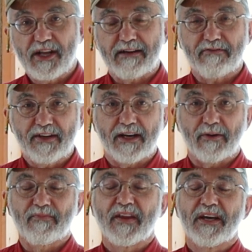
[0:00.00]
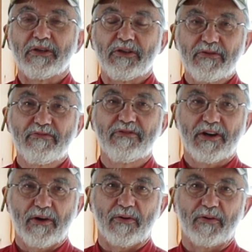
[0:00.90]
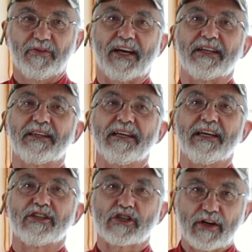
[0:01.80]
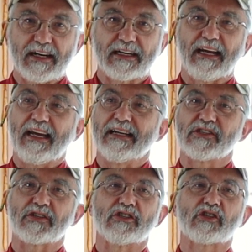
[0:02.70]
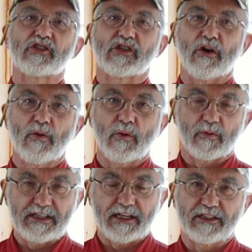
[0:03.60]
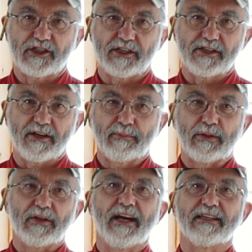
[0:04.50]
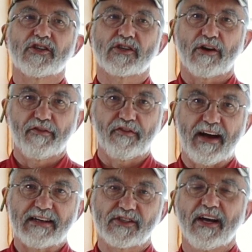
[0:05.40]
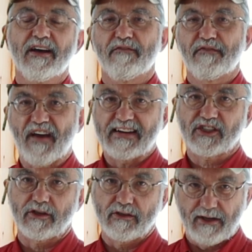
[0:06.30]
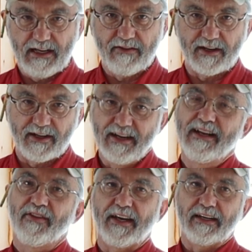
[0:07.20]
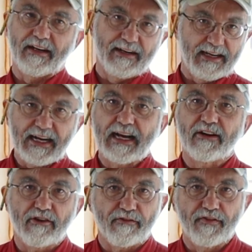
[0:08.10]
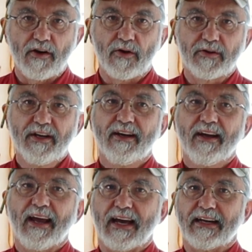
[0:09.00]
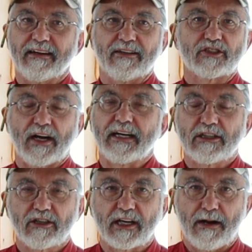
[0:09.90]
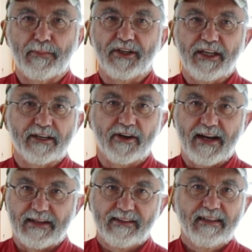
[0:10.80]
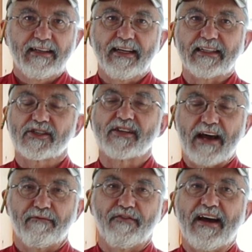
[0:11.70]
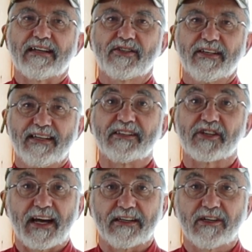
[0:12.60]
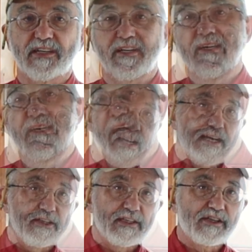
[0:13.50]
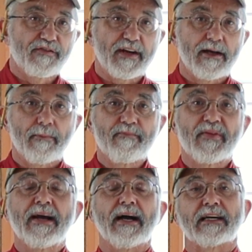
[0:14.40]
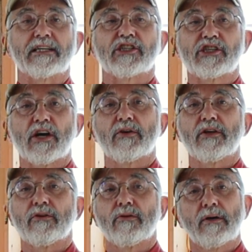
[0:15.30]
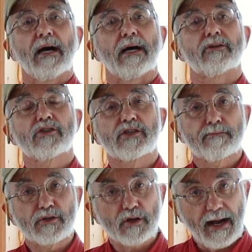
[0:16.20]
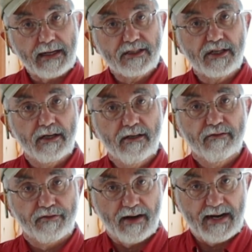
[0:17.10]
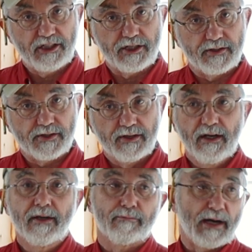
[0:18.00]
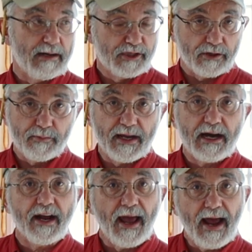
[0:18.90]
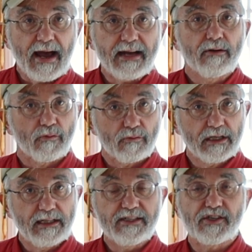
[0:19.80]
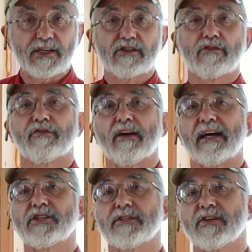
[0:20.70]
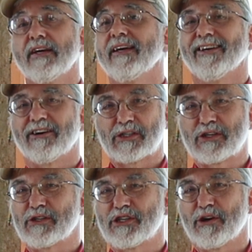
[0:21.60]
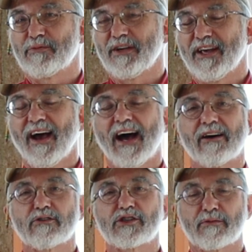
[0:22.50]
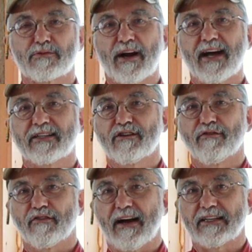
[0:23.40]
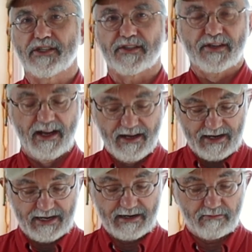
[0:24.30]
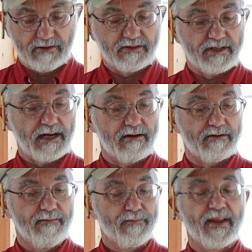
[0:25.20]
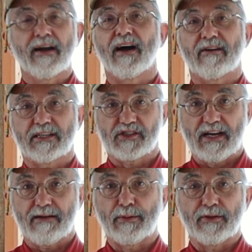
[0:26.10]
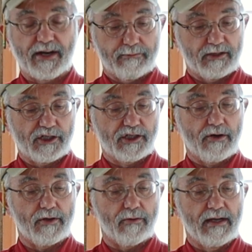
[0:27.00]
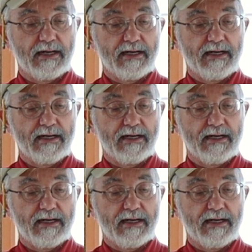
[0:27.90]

that video, you know that the trick is so ridiculously simple and so fast, faster even than getting out your phone and trying to look it up on the internet. It's that fast, it's that good. In this video, I'm gonna show you how to subtract fractions. Bob showed me how to add real easy two fractions. He also showed me how to subtract two fractions. And I wrote down our example that I'm going to show you.